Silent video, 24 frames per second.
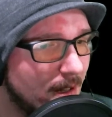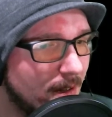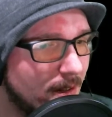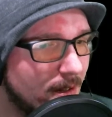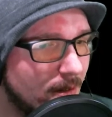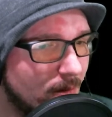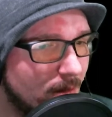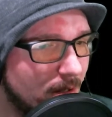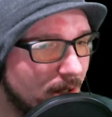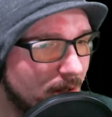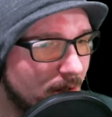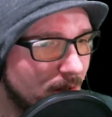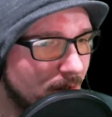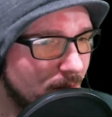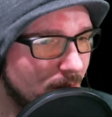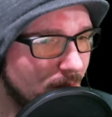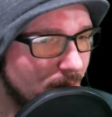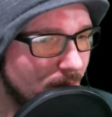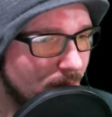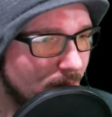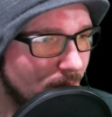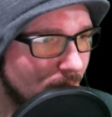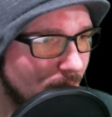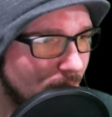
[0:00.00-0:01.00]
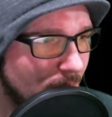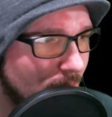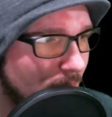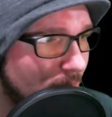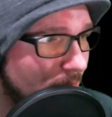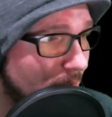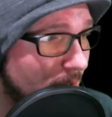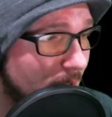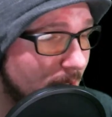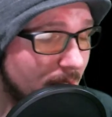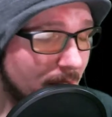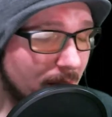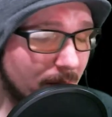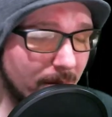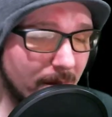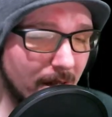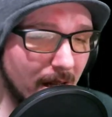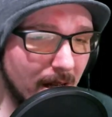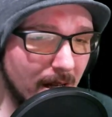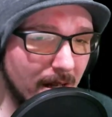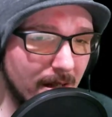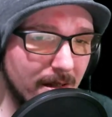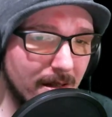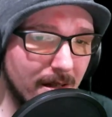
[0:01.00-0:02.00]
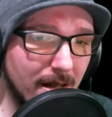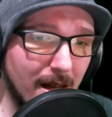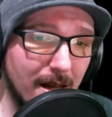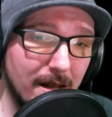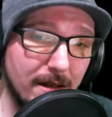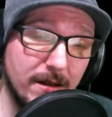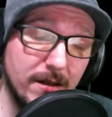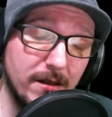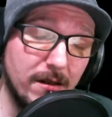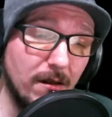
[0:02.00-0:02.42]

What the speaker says: the one who some days has